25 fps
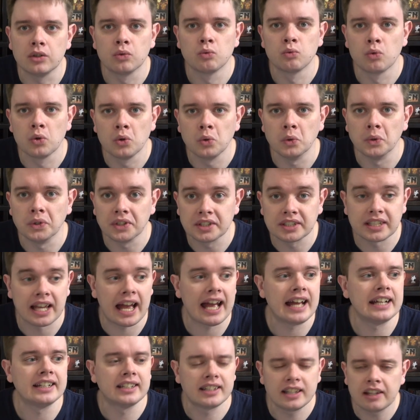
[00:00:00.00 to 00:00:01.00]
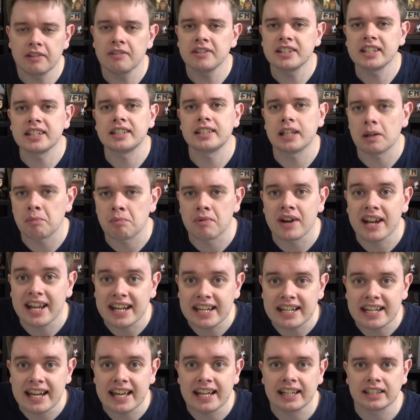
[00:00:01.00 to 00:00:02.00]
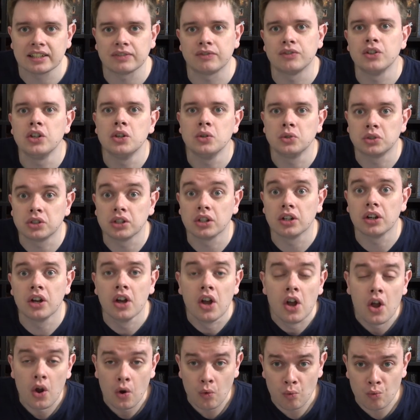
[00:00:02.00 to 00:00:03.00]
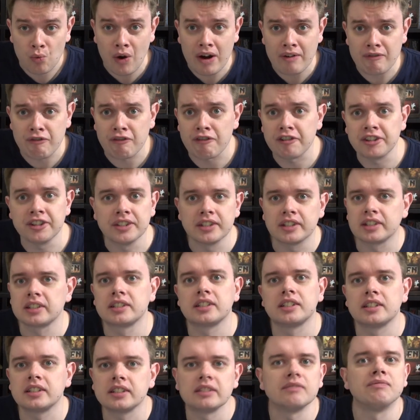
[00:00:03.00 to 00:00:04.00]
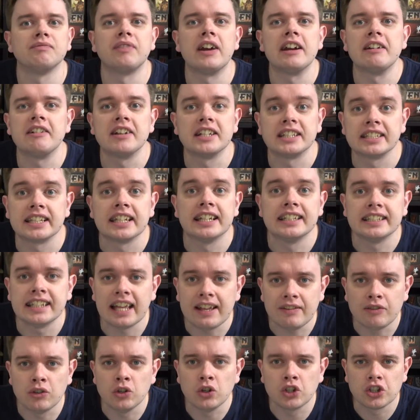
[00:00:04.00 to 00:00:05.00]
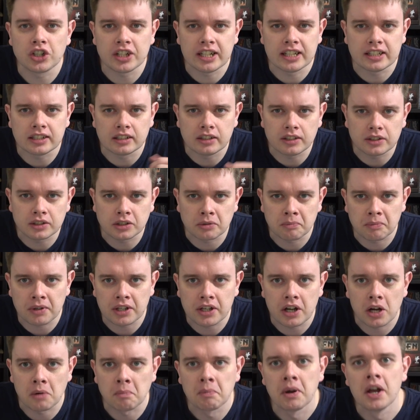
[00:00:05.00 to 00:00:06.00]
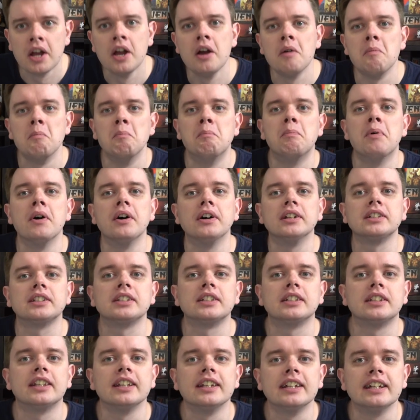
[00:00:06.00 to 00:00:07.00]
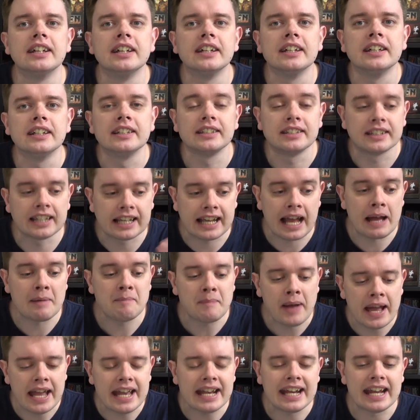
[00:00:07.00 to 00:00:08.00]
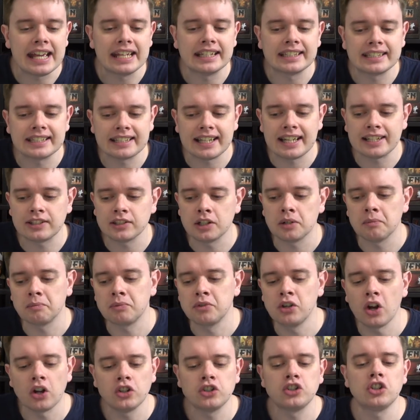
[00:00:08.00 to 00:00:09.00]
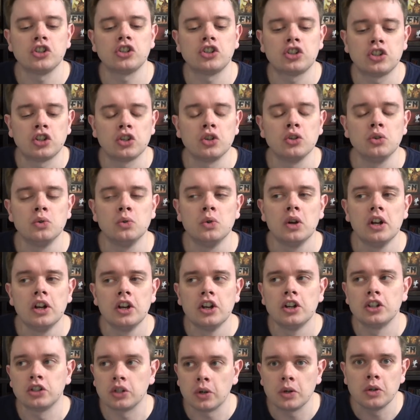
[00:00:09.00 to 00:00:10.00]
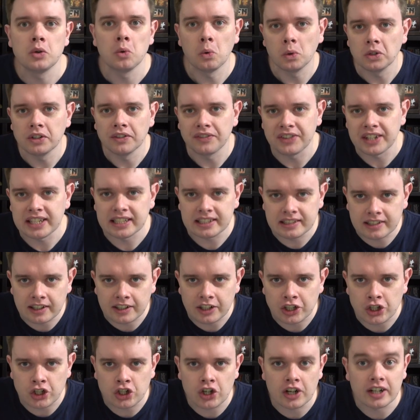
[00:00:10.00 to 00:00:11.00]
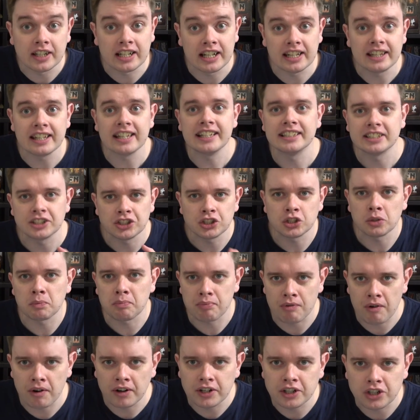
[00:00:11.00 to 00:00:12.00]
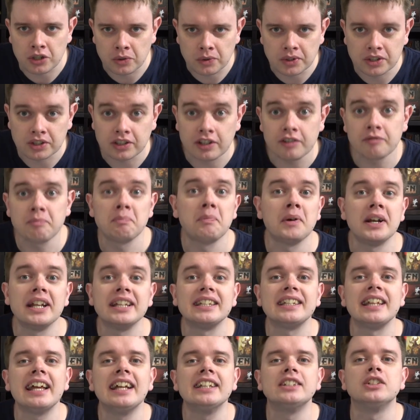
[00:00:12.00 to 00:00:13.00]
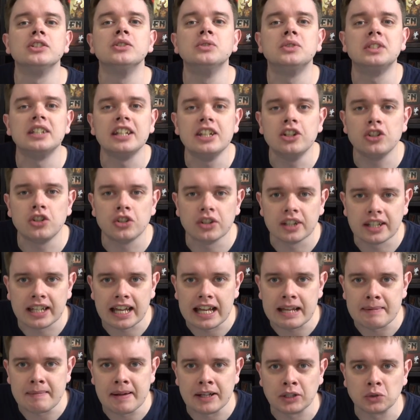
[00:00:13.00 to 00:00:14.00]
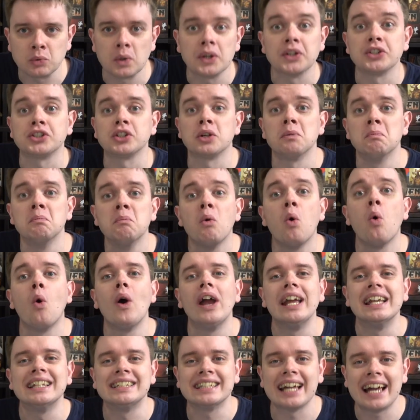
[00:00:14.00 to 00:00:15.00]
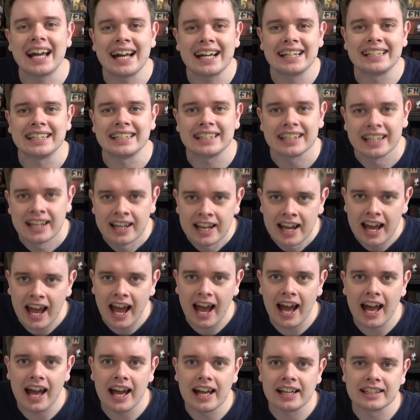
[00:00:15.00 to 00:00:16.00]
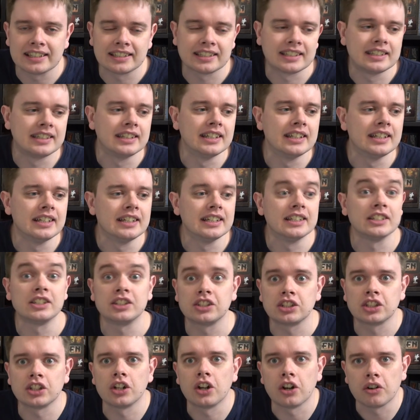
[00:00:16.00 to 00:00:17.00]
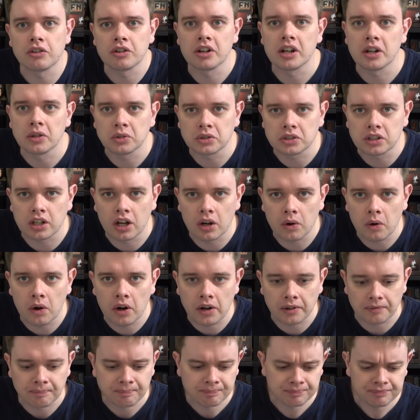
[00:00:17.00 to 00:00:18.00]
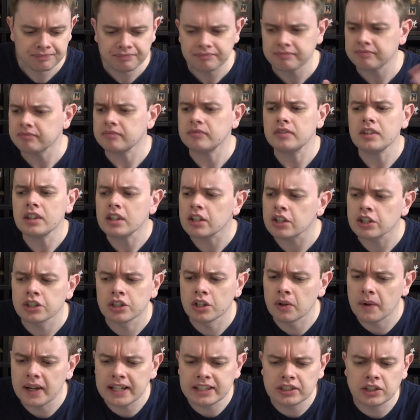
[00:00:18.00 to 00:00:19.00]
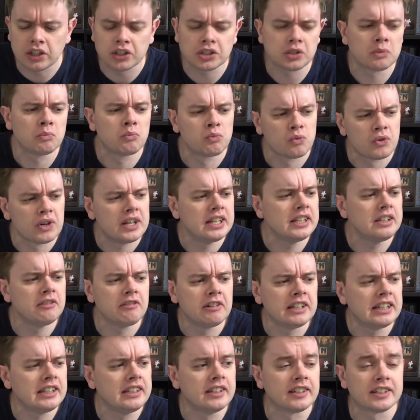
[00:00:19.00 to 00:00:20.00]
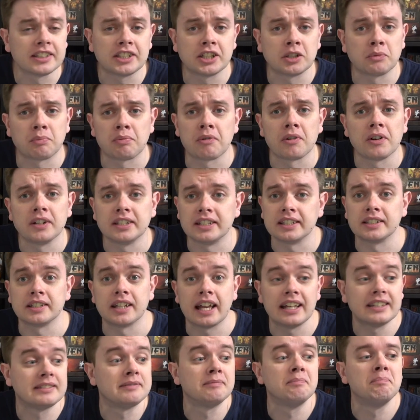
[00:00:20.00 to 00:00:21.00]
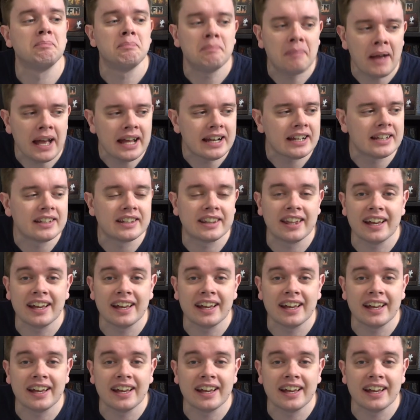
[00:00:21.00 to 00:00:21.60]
the rules, and there is a separate index for you to reference various things if you just need to look something up but the the campaign is set up not just to show you all of these nice shiny things and surprise you and stuff, but it's there to teach you the game as well. So more is added as the scenarios go on. So it's got some really really nice surprises, uh, better